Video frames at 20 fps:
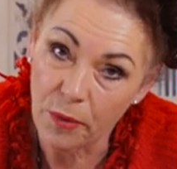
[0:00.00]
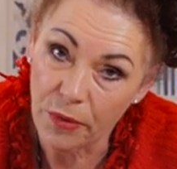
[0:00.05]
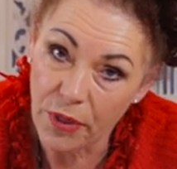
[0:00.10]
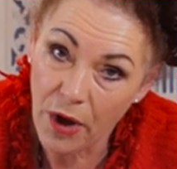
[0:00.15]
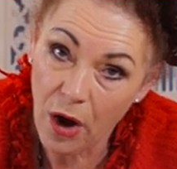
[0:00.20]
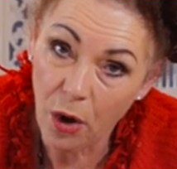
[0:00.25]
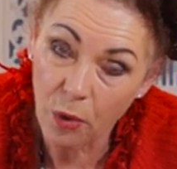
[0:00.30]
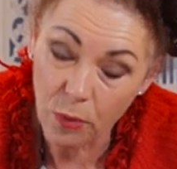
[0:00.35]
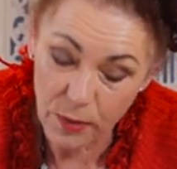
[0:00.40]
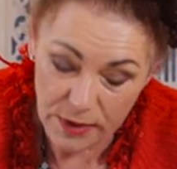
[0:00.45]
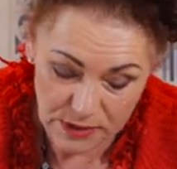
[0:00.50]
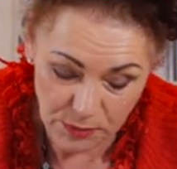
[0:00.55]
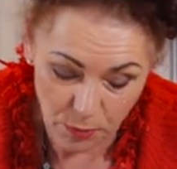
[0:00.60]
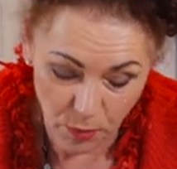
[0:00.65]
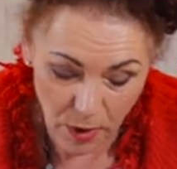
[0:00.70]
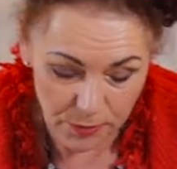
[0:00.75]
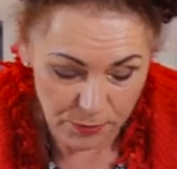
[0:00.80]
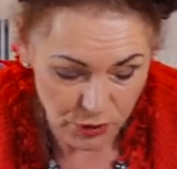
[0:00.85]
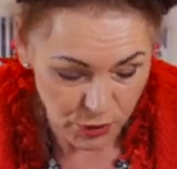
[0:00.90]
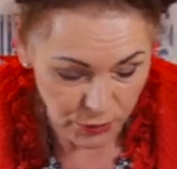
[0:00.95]
whole reason
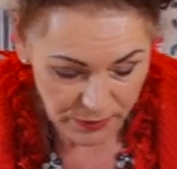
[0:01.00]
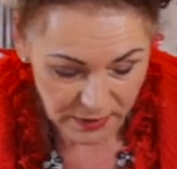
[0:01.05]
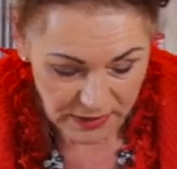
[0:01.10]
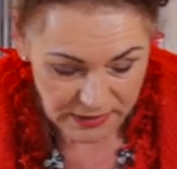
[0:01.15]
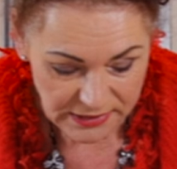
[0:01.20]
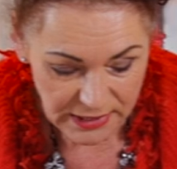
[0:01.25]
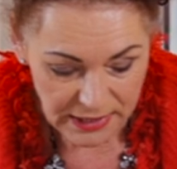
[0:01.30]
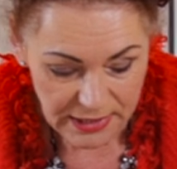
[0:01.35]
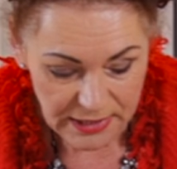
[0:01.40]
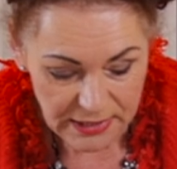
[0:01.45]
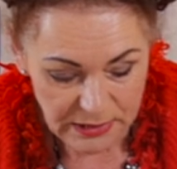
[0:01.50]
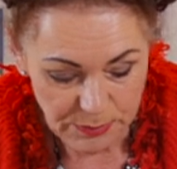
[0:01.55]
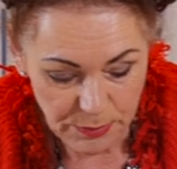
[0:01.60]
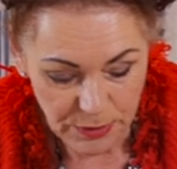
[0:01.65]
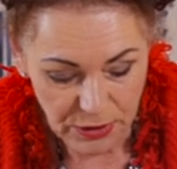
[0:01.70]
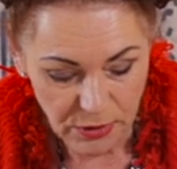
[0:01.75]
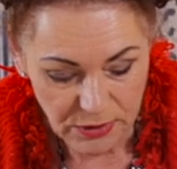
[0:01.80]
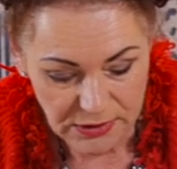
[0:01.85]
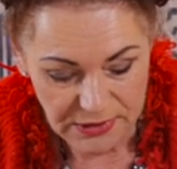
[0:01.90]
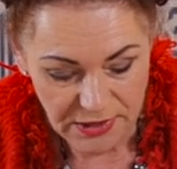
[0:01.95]
why I'm doing this is
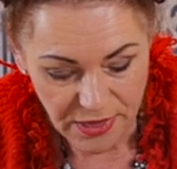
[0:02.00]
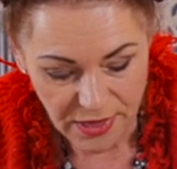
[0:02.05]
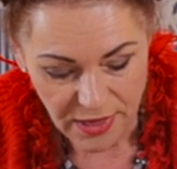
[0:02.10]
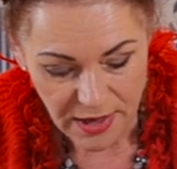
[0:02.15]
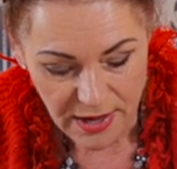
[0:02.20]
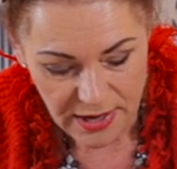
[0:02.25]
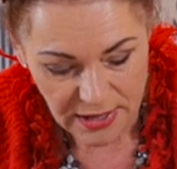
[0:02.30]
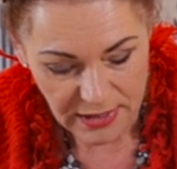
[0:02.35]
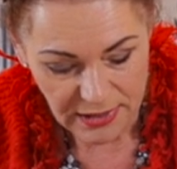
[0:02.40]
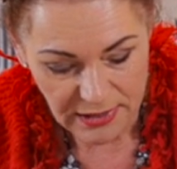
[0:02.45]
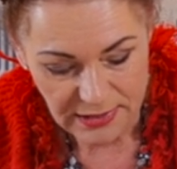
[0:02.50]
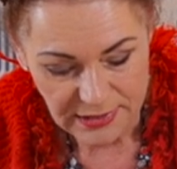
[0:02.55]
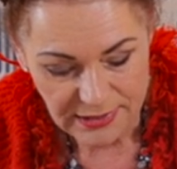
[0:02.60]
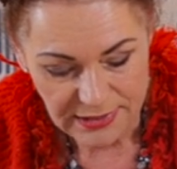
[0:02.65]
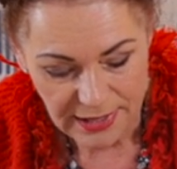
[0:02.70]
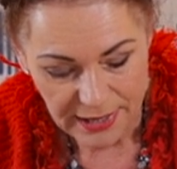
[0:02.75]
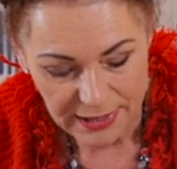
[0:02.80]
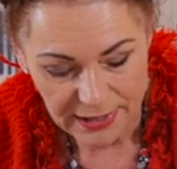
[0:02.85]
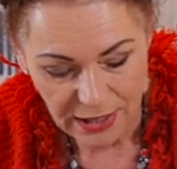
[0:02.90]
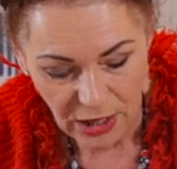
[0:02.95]
because these
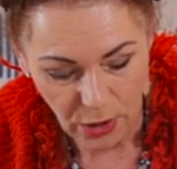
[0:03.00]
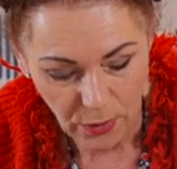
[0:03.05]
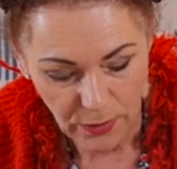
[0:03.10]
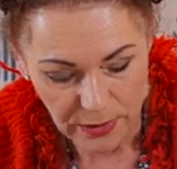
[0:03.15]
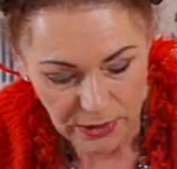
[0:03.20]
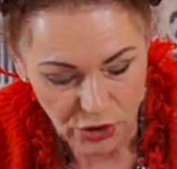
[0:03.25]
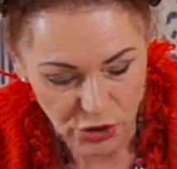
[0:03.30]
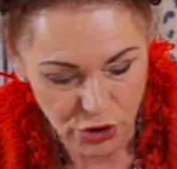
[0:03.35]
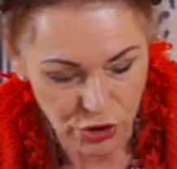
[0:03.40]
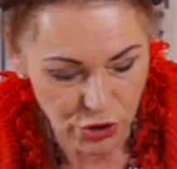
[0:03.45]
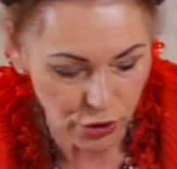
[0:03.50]
are going